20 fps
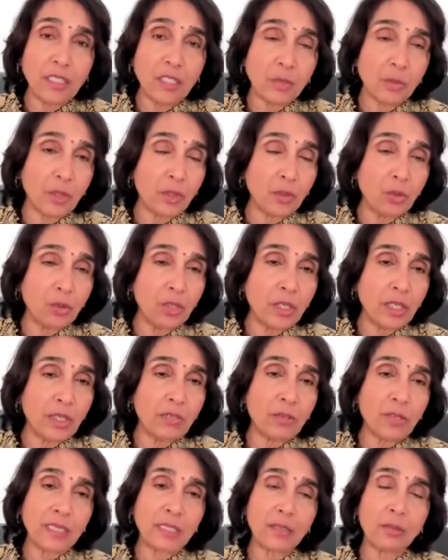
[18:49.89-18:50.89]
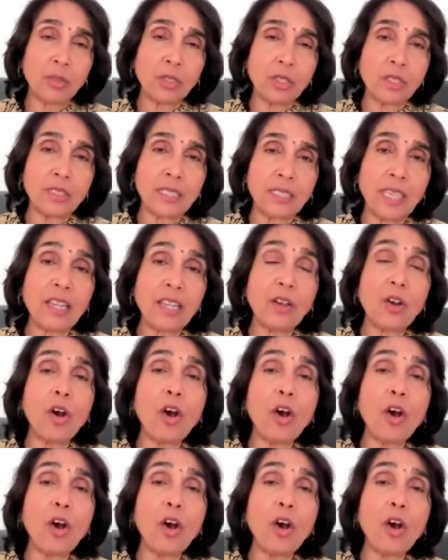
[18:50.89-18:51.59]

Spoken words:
is what Gurudev would say,